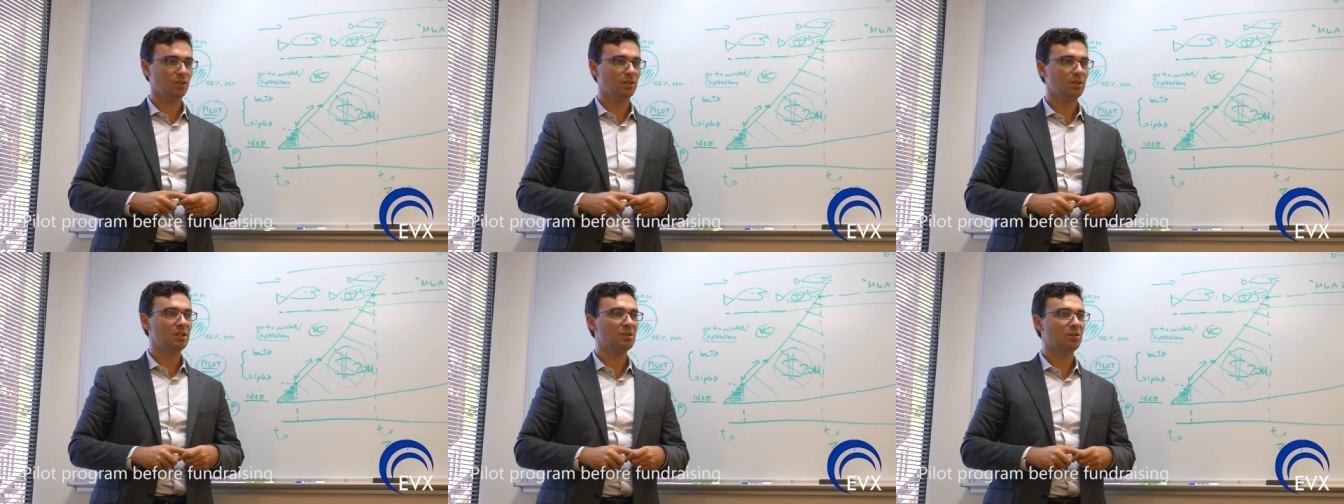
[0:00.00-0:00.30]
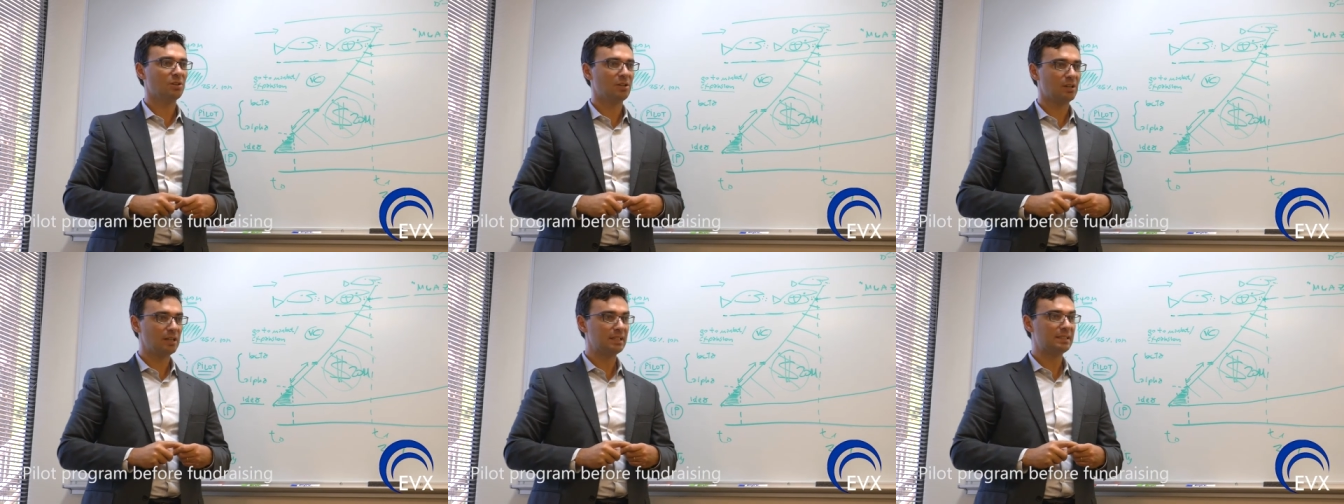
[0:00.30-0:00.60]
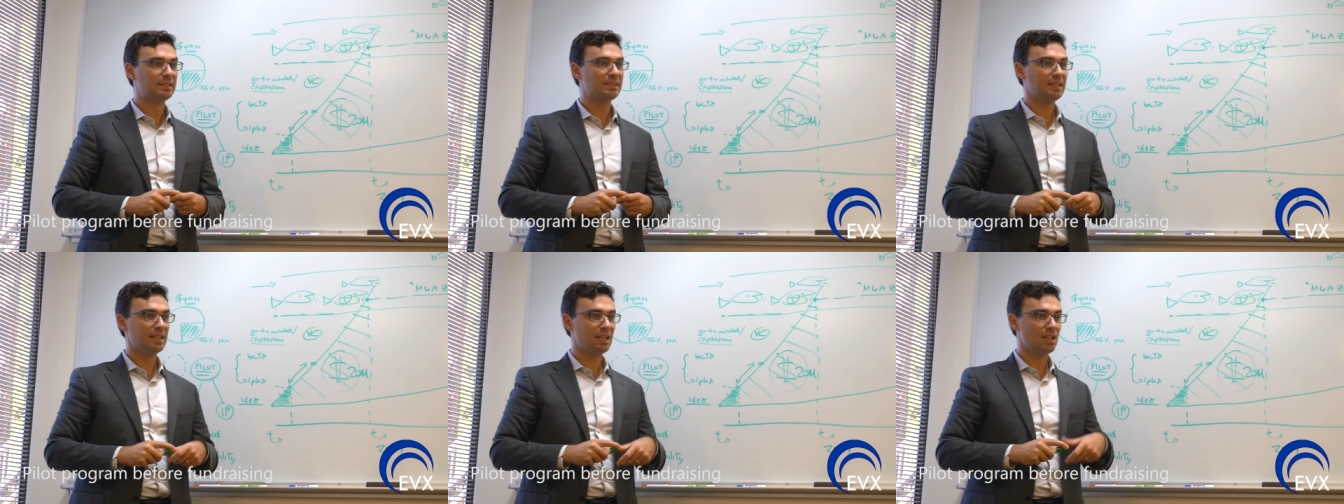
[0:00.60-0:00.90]
you know, early
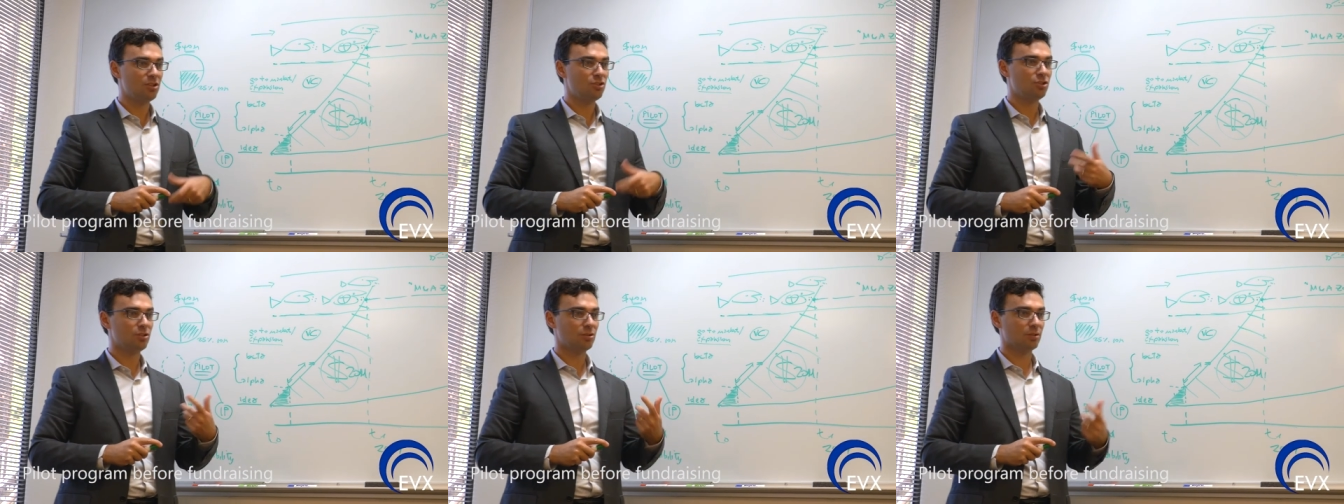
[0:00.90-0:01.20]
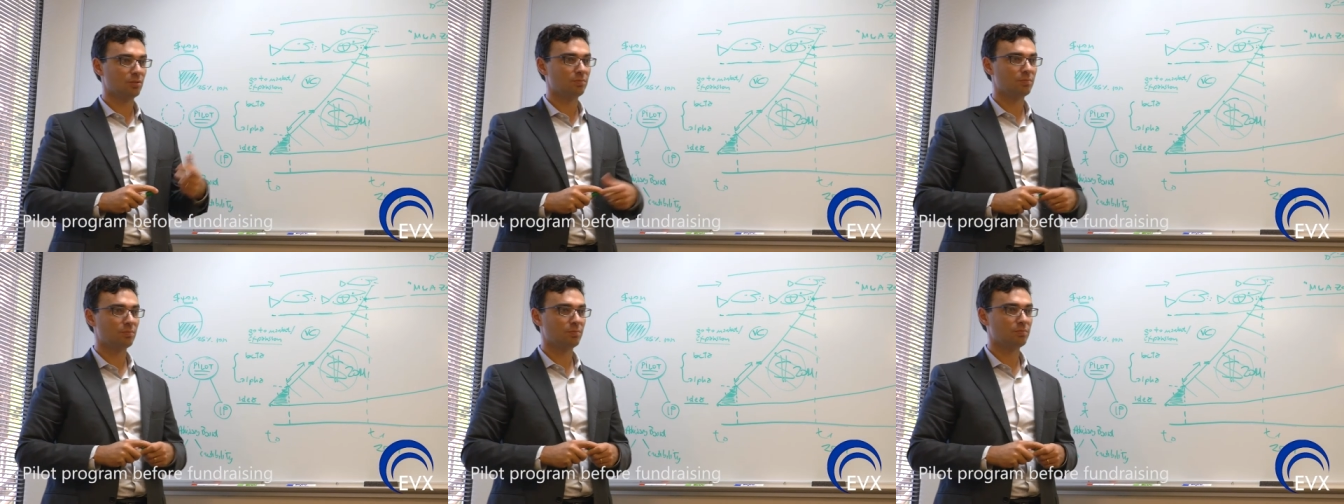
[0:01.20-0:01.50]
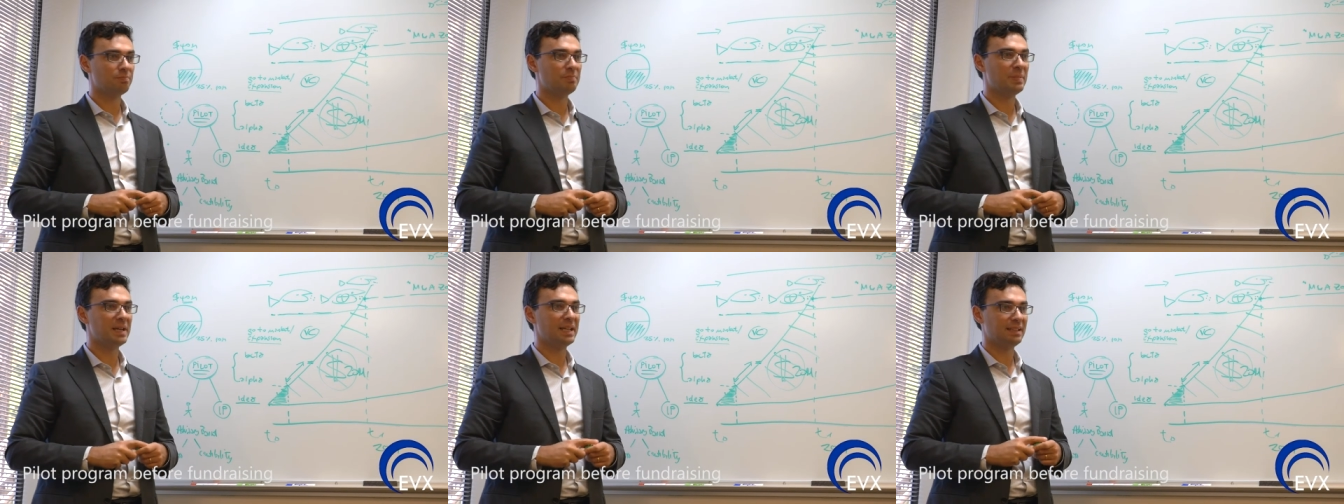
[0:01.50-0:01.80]
stage, you know,
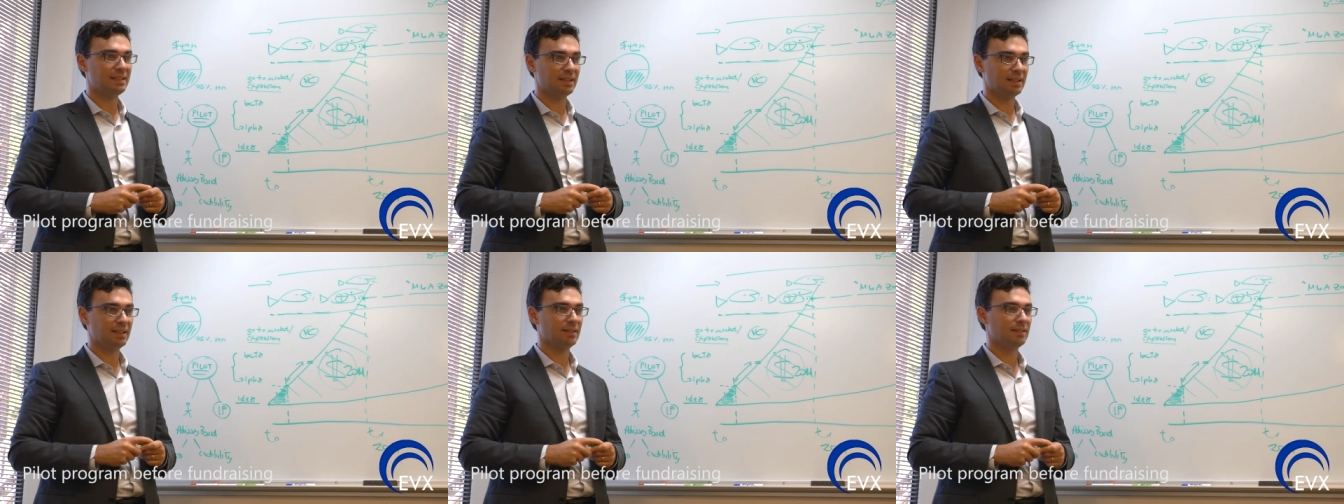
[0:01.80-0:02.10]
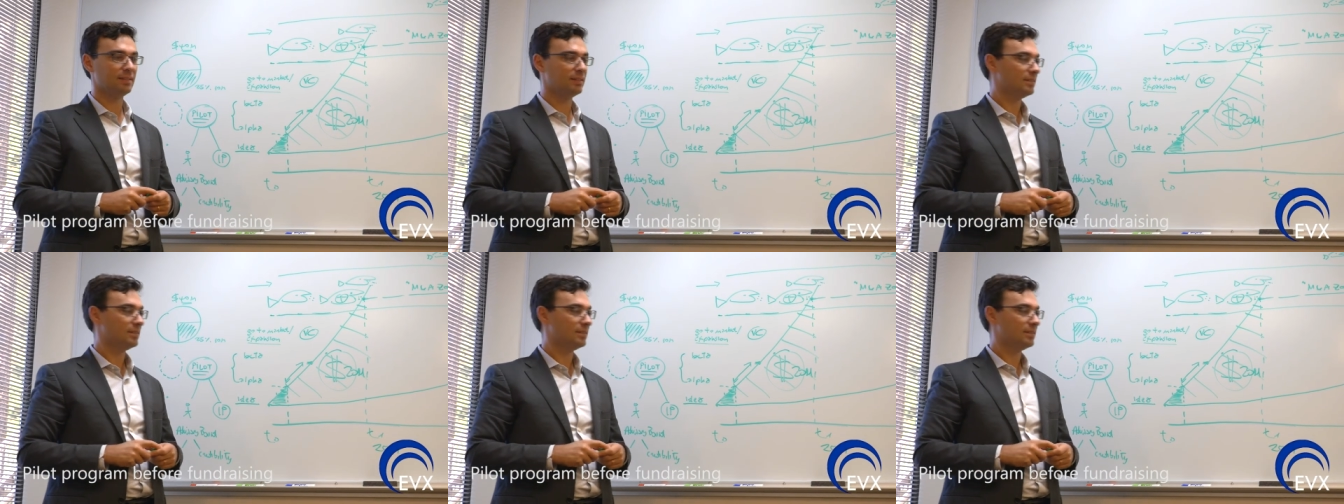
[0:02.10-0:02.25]
beta.